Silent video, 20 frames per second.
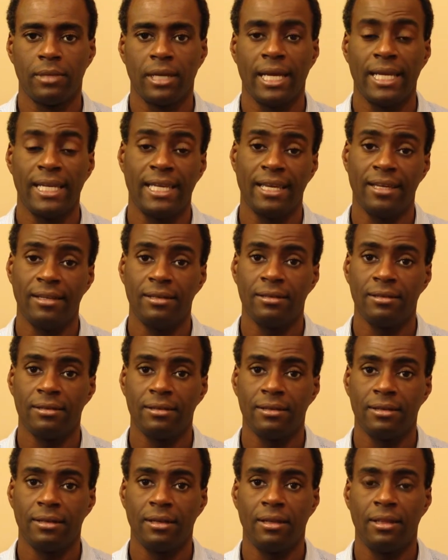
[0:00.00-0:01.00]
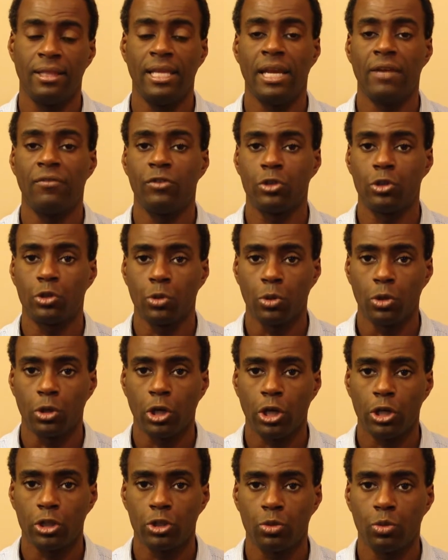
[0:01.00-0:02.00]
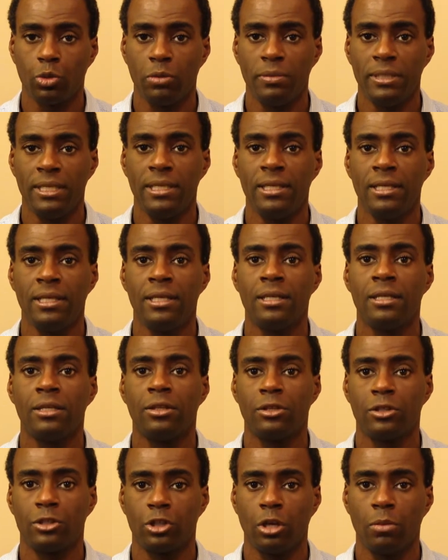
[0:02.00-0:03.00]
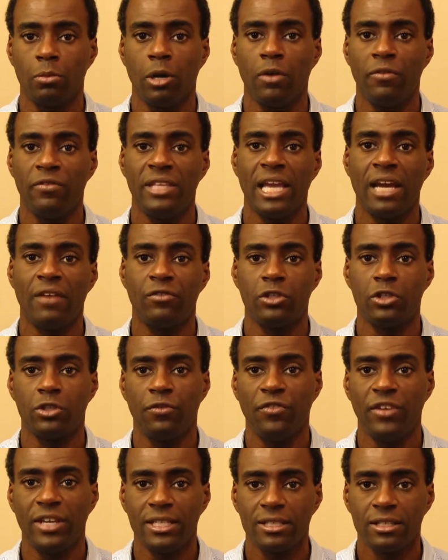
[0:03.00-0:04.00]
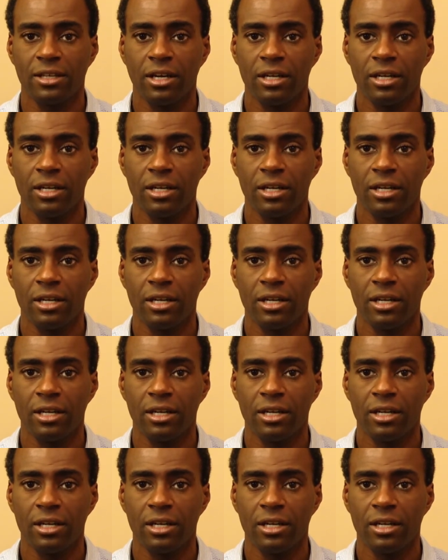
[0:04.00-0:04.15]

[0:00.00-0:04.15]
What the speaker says: Again, the average total cost will be the sum of the average fixed